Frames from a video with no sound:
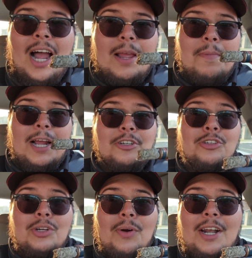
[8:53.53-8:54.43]
I am
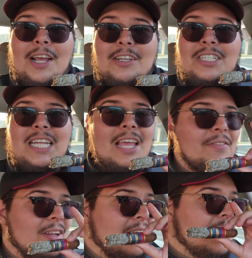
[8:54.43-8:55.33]
actually right now
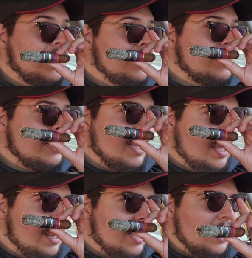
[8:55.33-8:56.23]
saving to
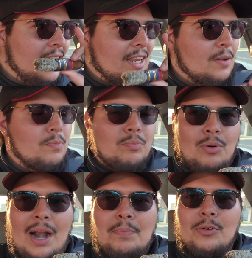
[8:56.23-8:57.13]
get a
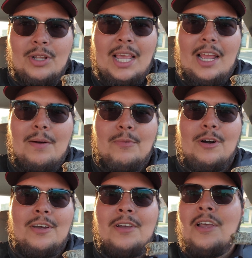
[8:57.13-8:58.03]
proper
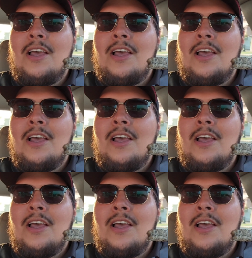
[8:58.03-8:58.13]
camera